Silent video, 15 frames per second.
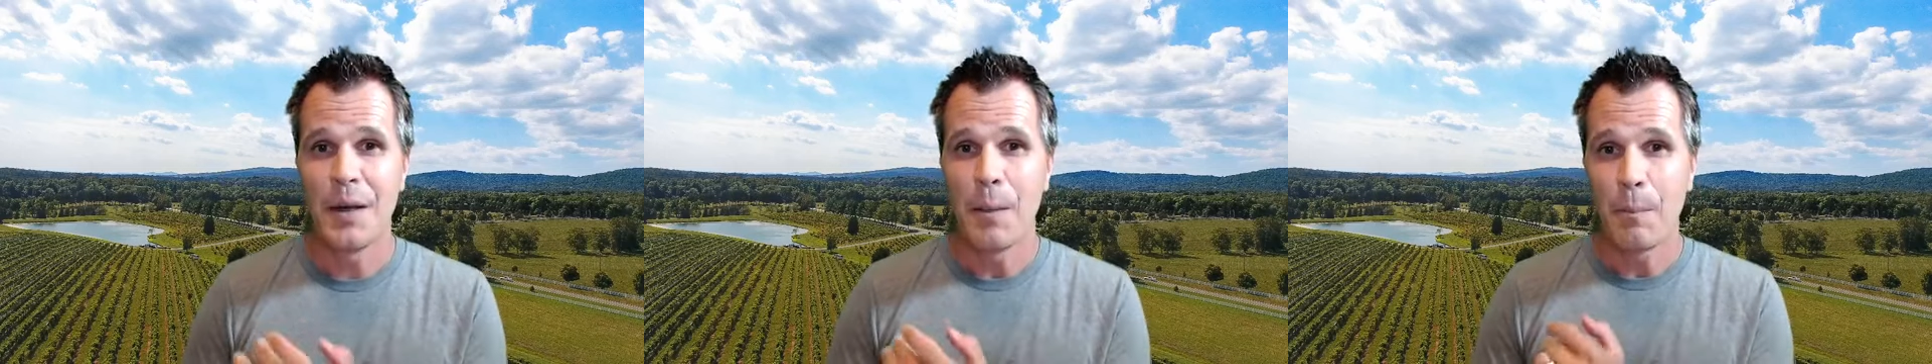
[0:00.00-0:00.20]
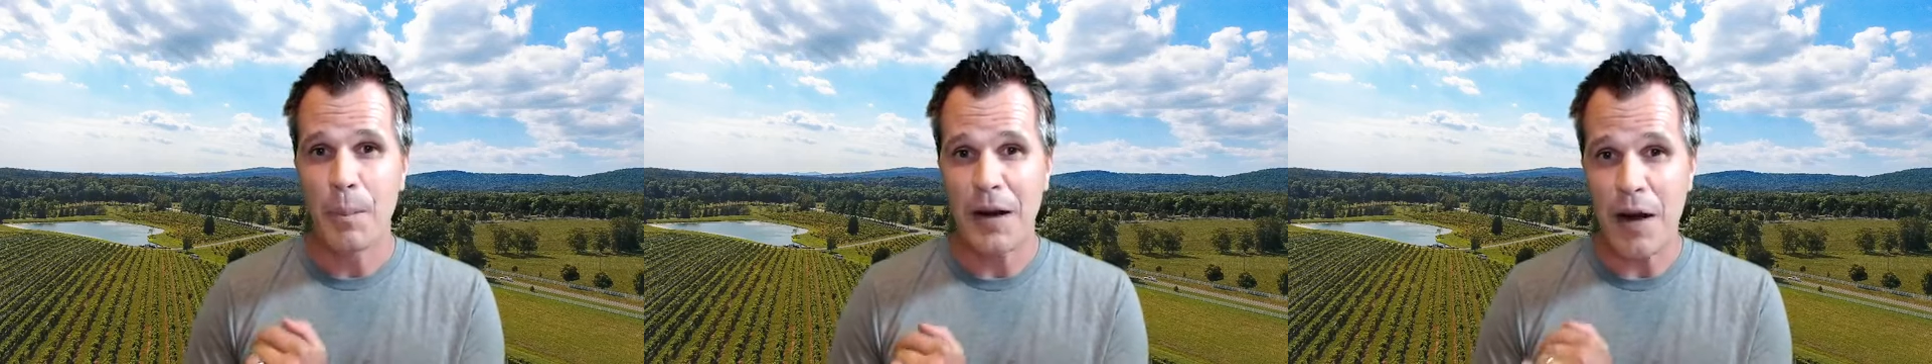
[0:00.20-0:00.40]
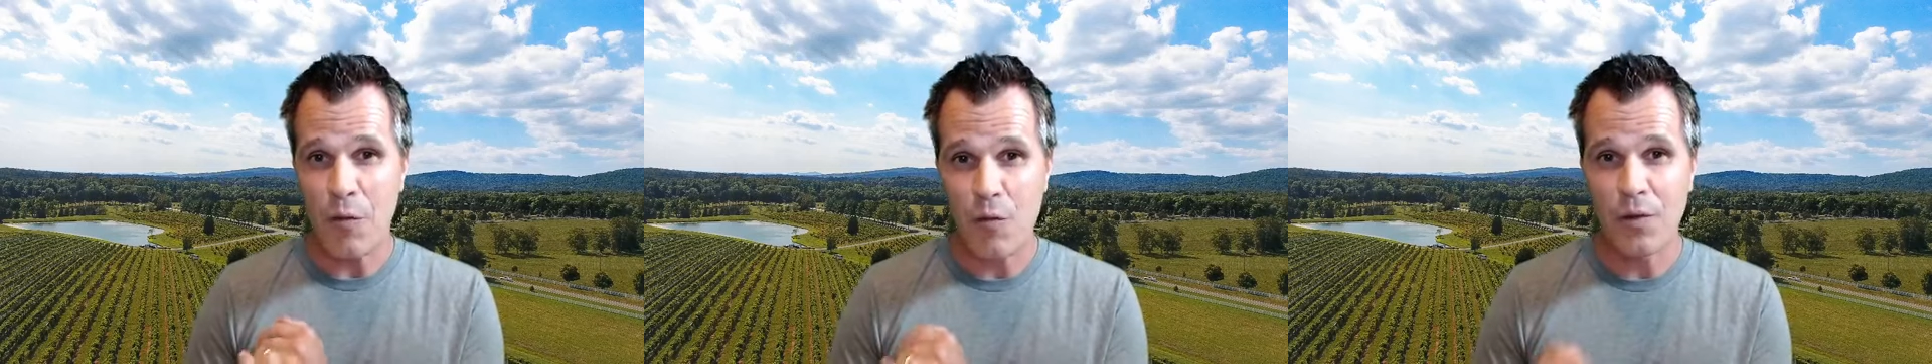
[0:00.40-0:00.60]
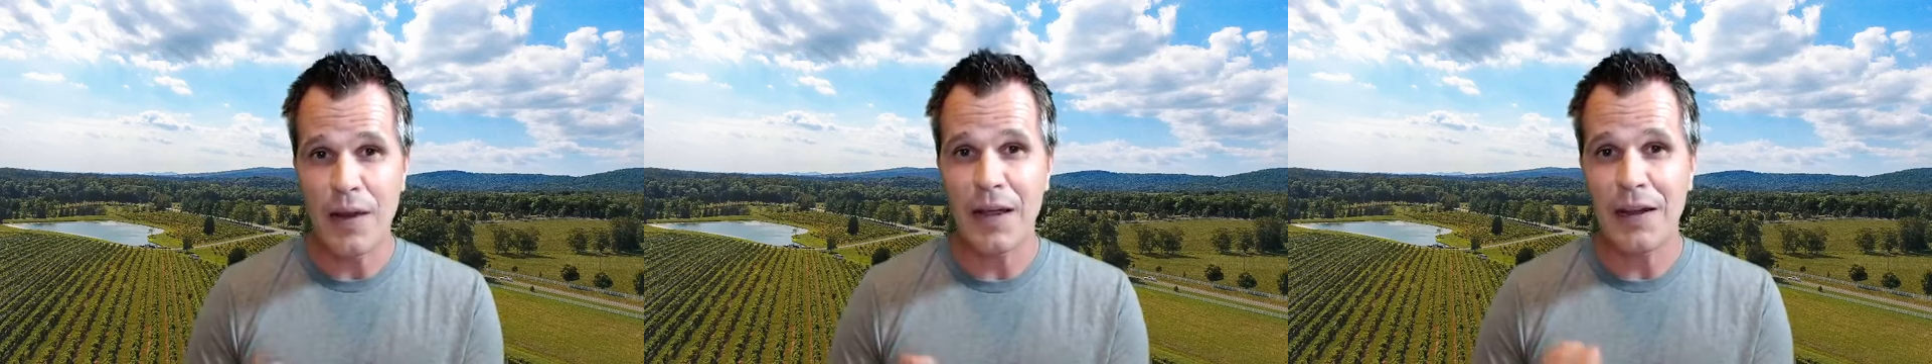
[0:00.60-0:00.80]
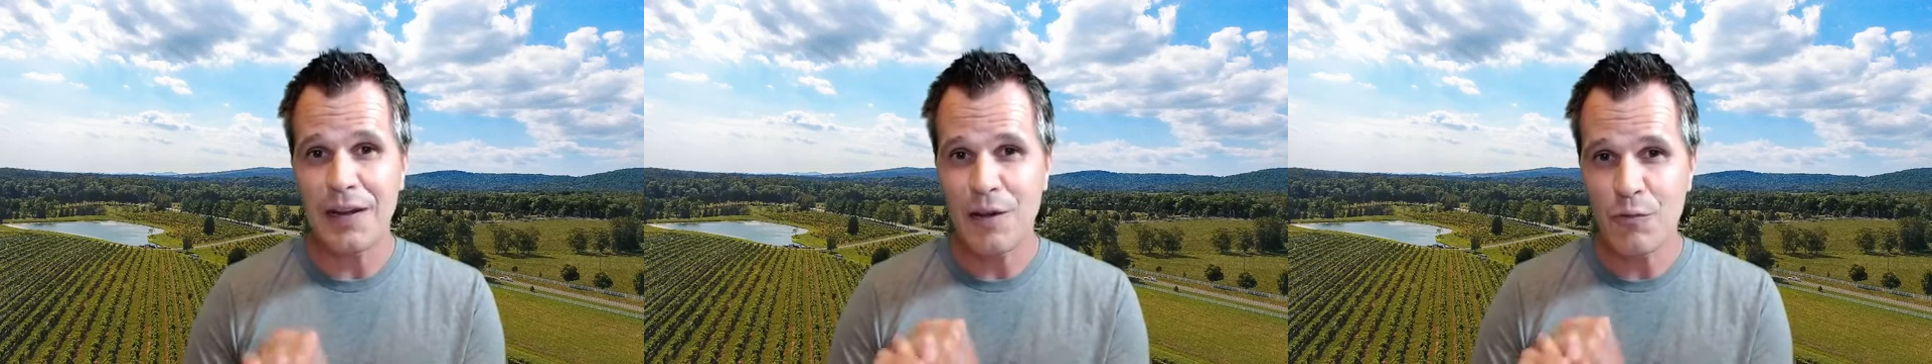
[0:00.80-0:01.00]
But I
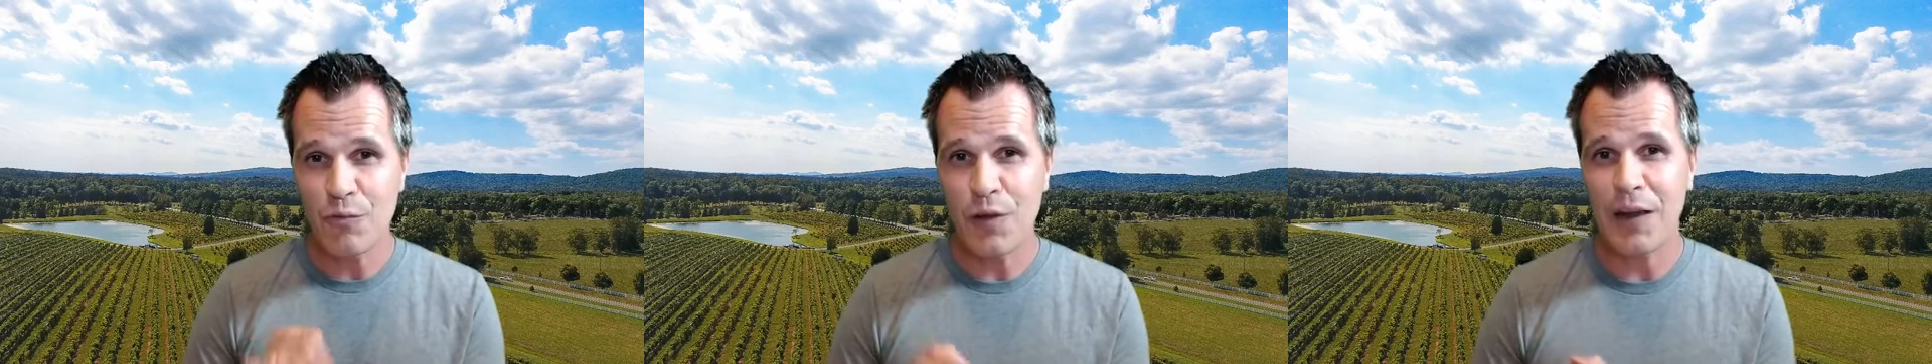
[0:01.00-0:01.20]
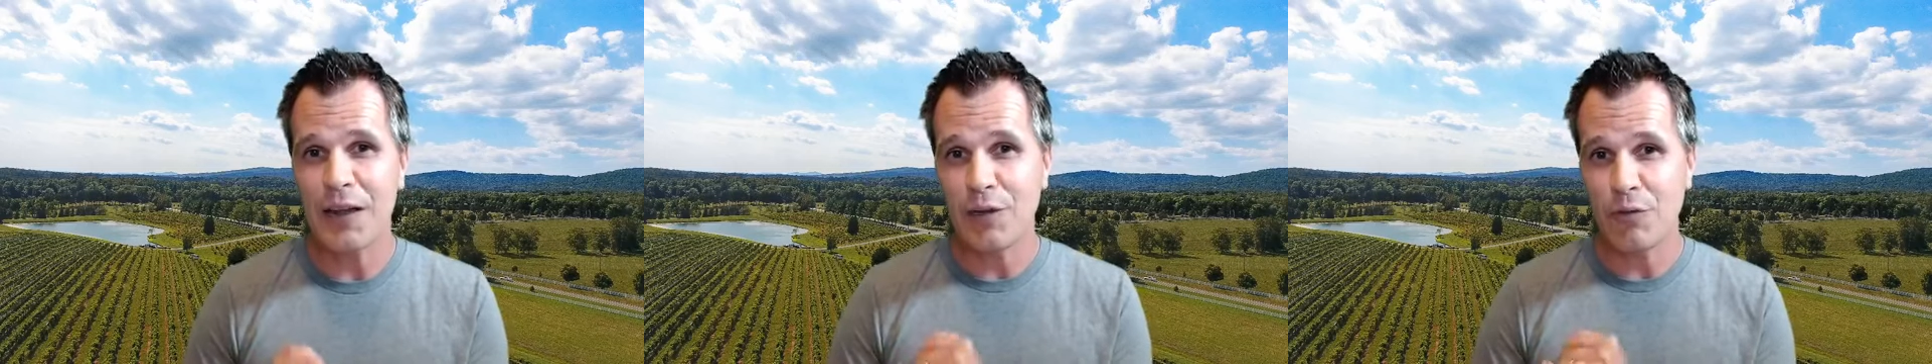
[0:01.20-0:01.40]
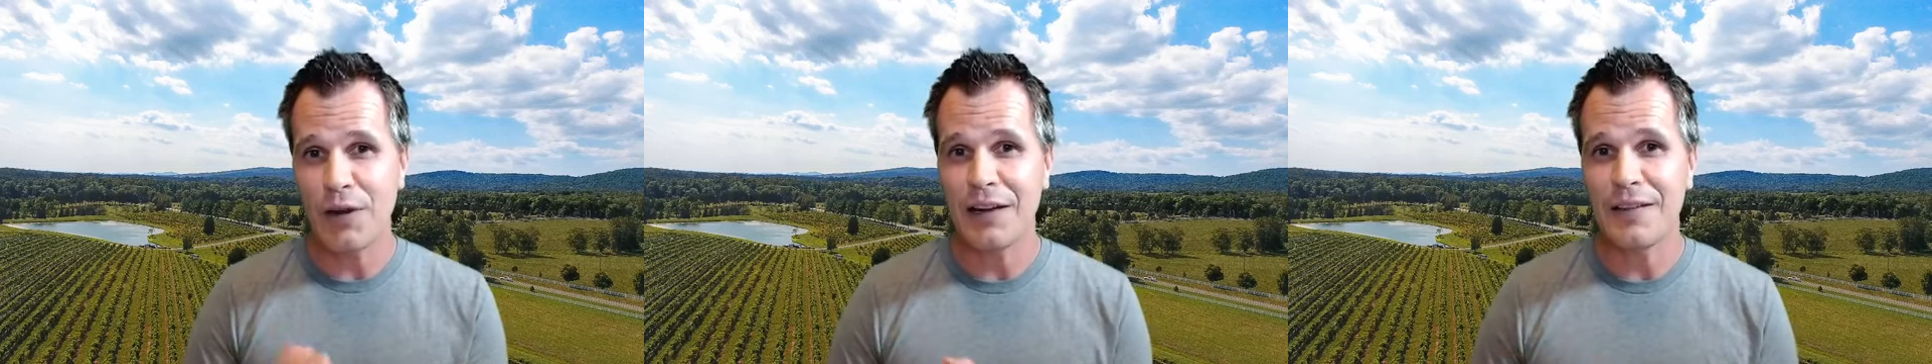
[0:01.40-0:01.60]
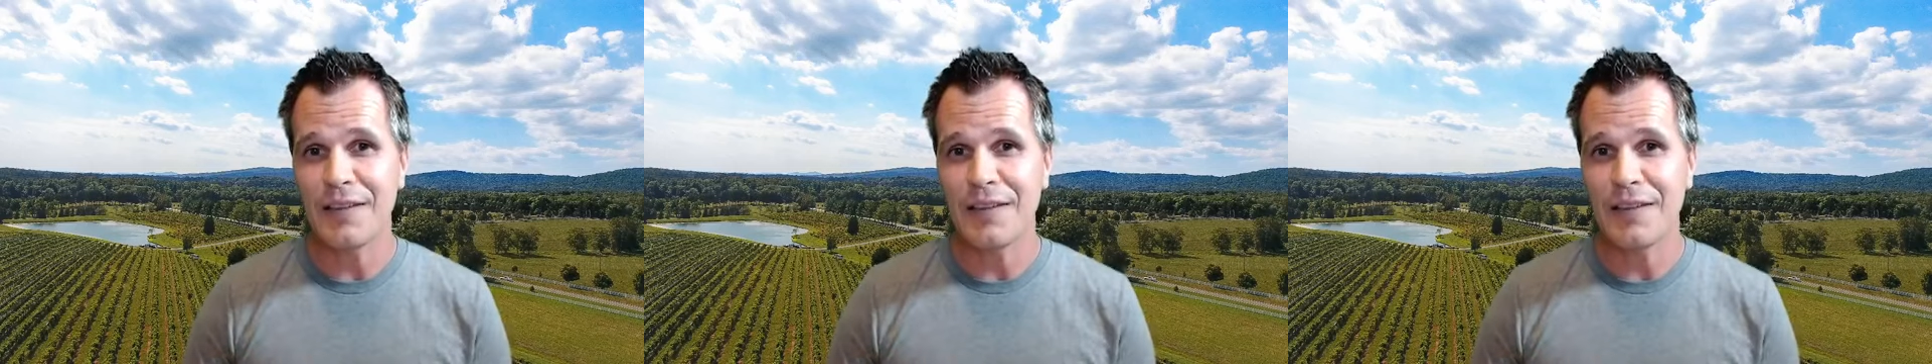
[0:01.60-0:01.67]
really, really, really